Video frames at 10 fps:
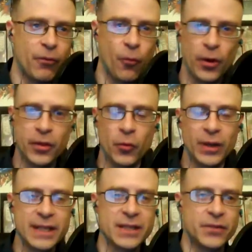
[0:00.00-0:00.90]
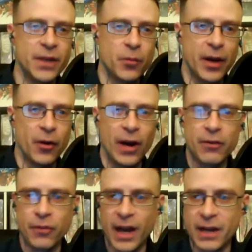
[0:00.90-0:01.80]
for the release of Devil May
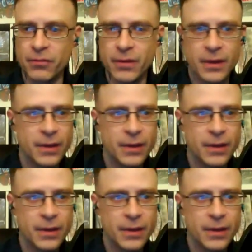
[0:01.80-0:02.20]
Cry 5.